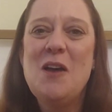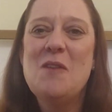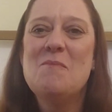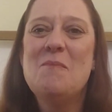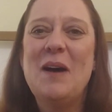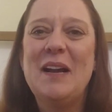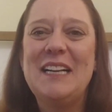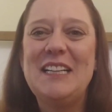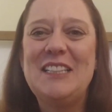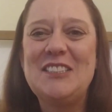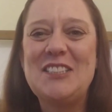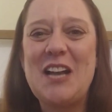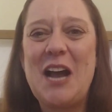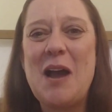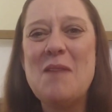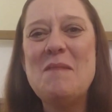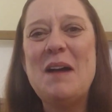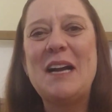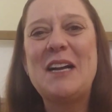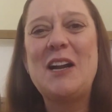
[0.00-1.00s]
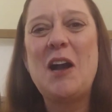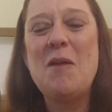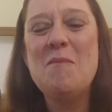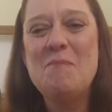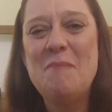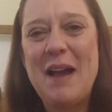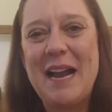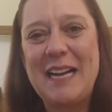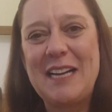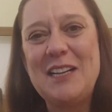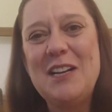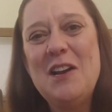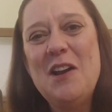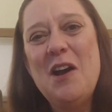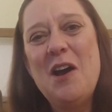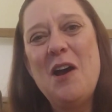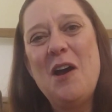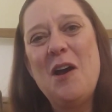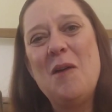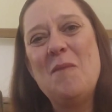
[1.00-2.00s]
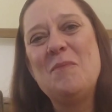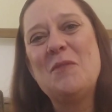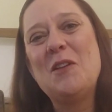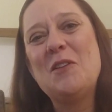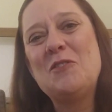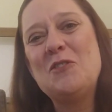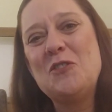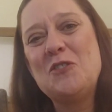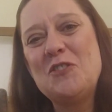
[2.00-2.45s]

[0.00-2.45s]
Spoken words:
by the time I come back to